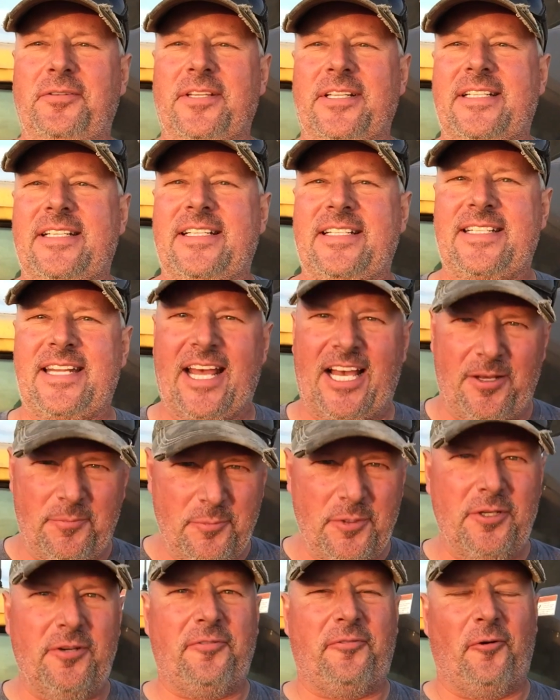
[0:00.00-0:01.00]
the
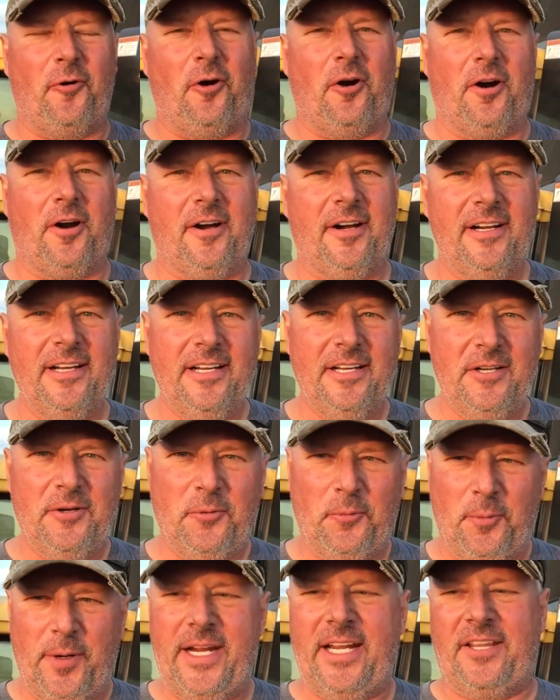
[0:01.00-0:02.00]
TELMOOC4
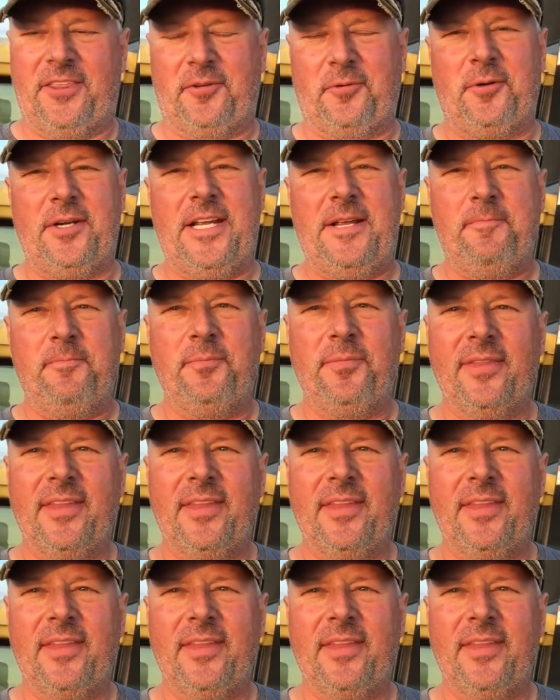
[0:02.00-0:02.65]
Week 3.